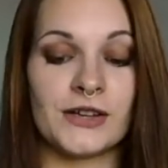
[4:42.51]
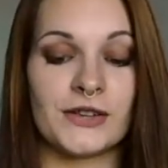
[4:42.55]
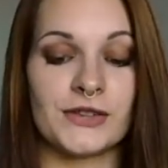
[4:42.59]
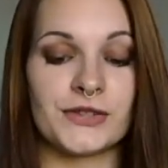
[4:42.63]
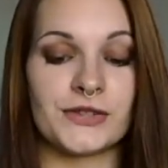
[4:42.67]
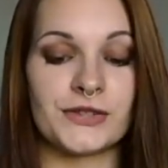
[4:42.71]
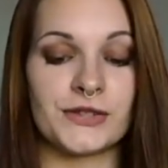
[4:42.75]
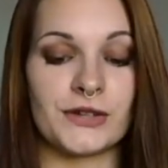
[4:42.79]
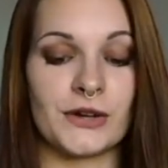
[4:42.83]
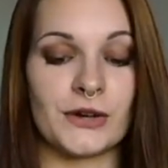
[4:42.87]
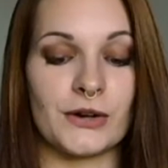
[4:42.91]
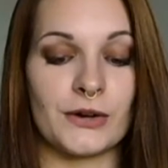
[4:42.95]

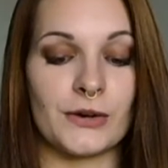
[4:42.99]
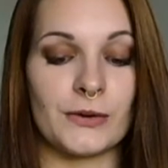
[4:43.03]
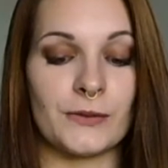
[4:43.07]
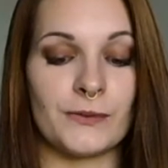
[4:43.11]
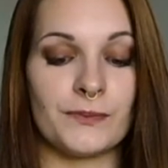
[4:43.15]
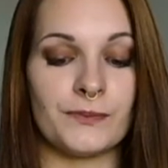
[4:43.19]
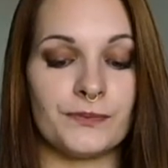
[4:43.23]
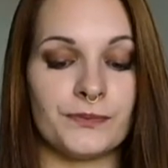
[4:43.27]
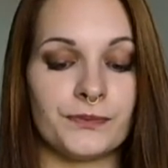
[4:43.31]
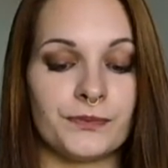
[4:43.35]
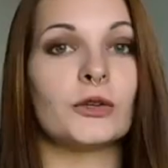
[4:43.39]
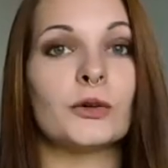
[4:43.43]
so
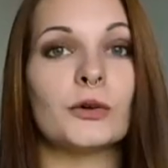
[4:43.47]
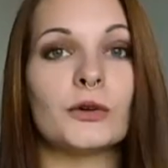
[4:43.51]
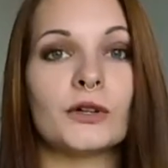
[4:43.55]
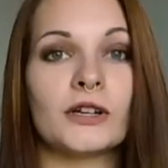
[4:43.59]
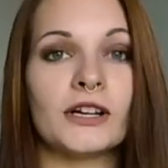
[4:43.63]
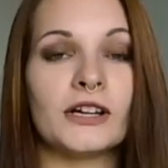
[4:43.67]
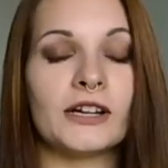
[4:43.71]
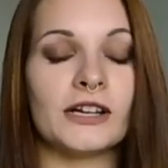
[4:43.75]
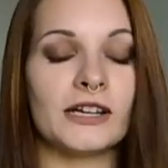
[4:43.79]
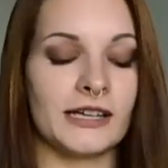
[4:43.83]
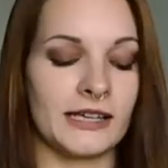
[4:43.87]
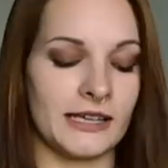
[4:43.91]

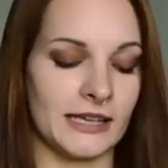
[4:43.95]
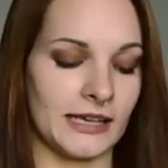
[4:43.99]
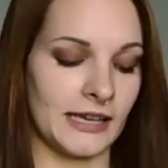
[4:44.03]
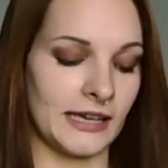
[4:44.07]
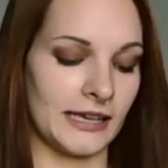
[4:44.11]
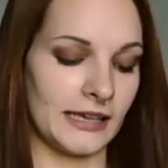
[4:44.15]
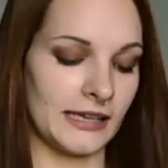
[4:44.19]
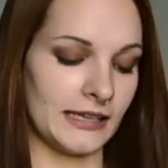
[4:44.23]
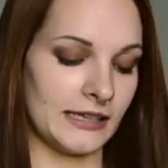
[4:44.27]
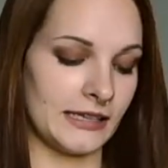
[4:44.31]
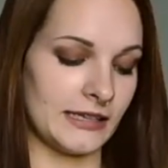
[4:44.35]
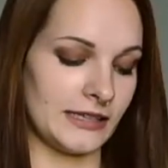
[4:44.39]
Hygge
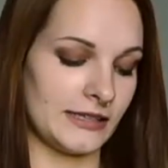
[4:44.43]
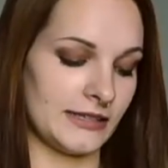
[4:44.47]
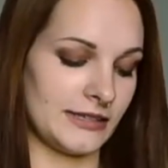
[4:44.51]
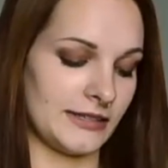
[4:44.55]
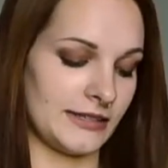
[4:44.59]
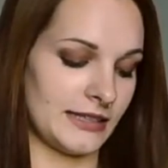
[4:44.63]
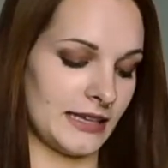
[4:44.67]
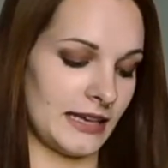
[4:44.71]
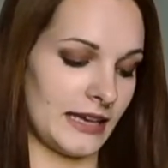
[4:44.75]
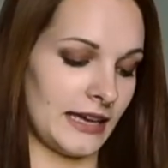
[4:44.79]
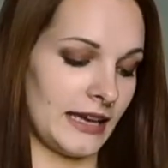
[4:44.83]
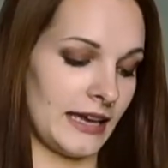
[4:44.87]

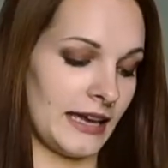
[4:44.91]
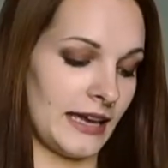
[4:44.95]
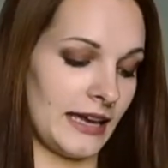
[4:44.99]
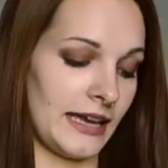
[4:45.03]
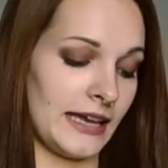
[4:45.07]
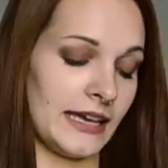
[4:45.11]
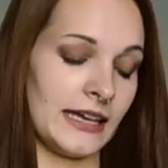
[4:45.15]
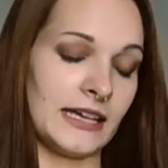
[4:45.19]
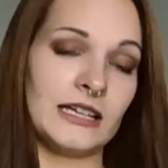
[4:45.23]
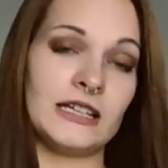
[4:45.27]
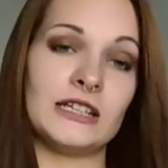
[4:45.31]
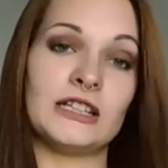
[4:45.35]
is
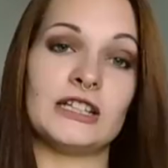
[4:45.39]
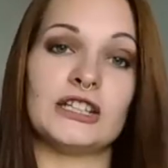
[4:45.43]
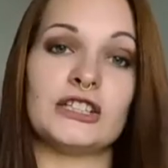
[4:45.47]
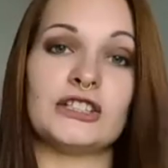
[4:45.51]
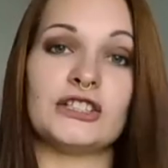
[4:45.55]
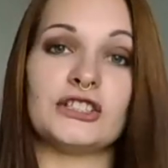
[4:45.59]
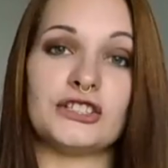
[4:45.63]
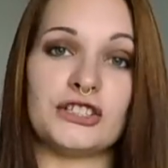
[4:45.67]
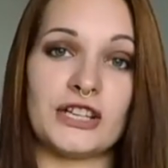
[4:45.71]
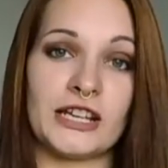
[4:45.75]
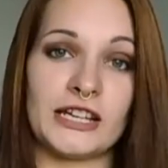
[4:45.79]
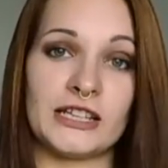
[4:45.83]
a
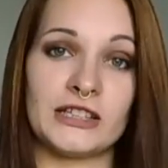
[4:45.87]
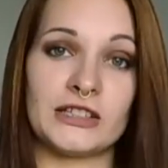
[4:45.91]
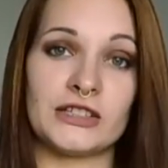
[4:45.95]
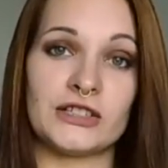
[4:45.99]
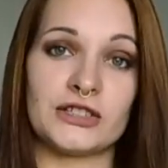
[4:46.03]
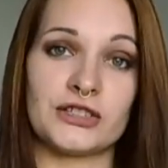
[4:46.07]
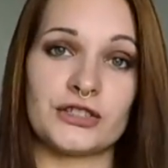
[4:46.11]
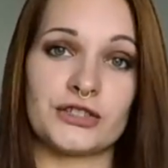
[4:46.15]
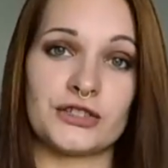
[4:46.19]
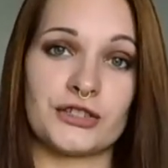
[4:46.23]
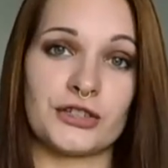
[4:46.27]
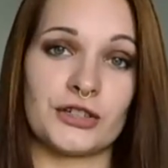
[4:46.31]

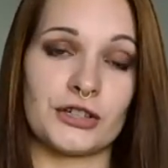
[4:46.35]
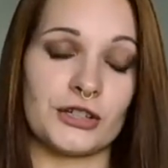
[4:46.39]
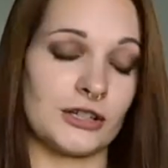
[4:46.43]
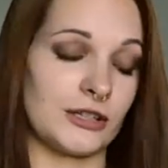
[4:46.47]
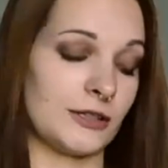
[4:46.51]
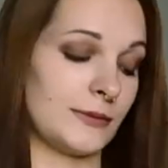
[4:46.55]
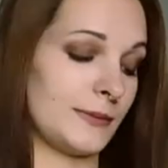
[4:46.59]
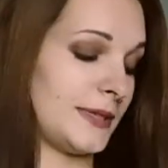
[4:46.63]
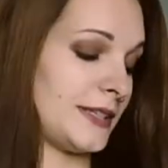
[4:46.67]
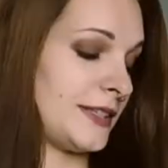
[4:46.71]
Danish term.